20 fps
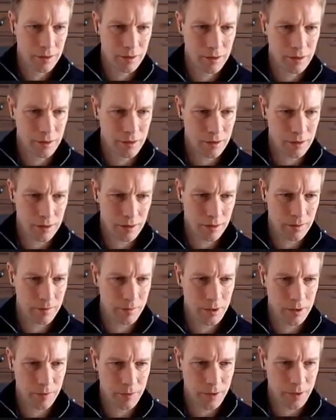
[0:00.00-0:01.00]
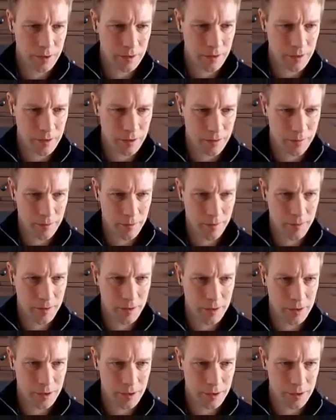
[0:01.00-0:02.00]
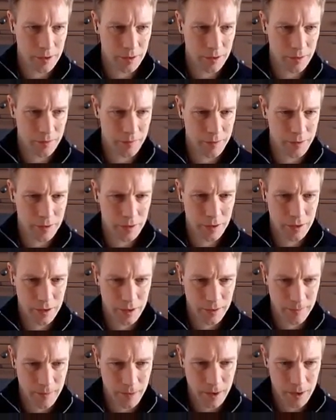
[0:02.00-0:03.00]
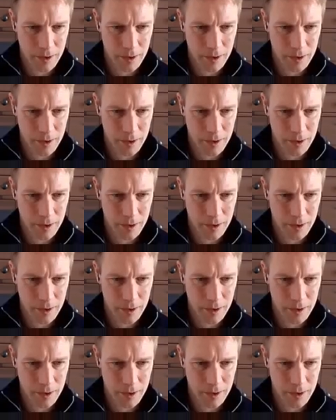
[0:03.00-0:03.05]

Now where's our implementation of insert? Yep.